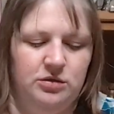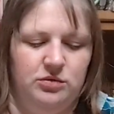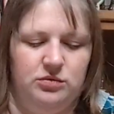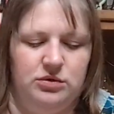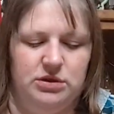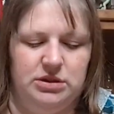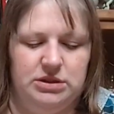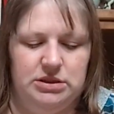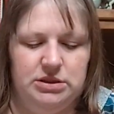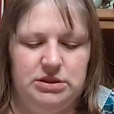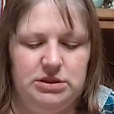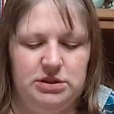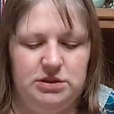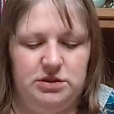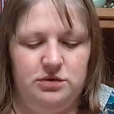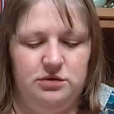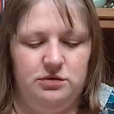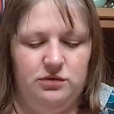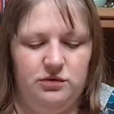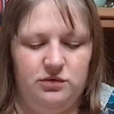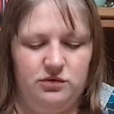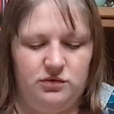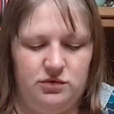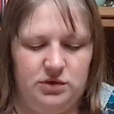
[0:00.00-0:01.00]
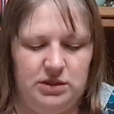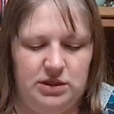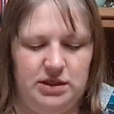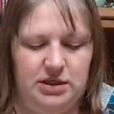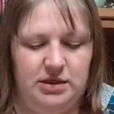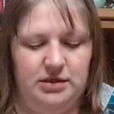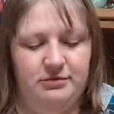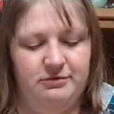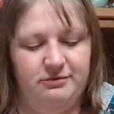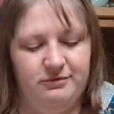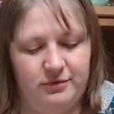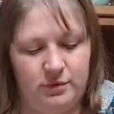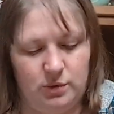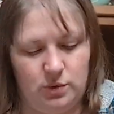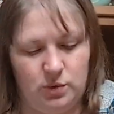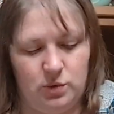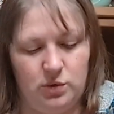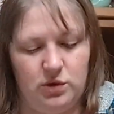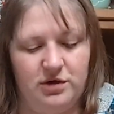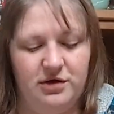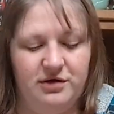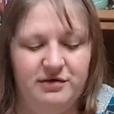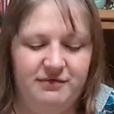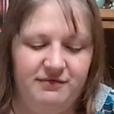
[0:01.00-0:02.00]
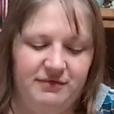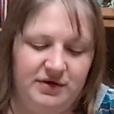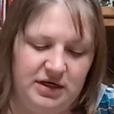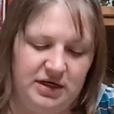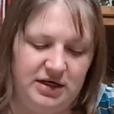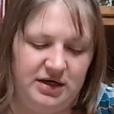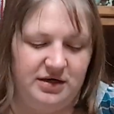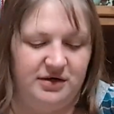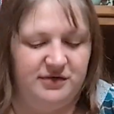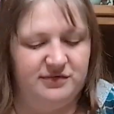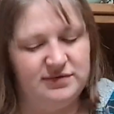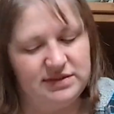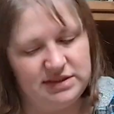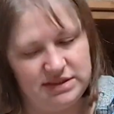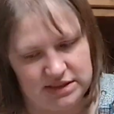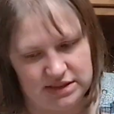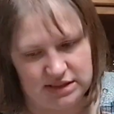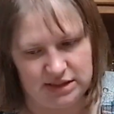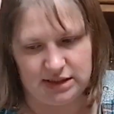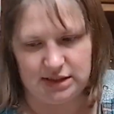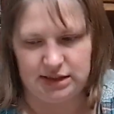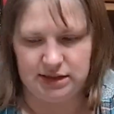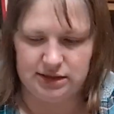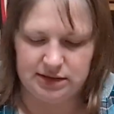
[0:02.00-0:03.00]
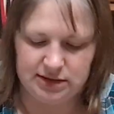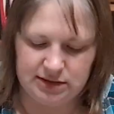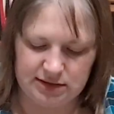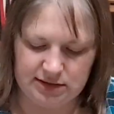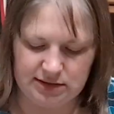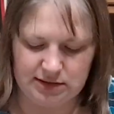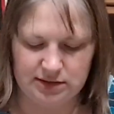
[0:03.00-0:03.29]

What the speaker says: 1, 2, 3, 4, 5, 6.